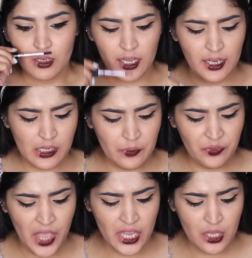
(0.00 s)
Like it has
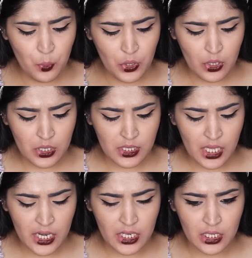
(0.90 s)
a very weird
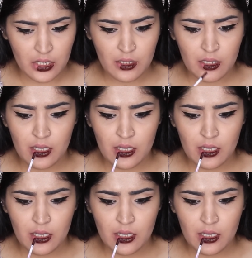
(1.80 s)
scent.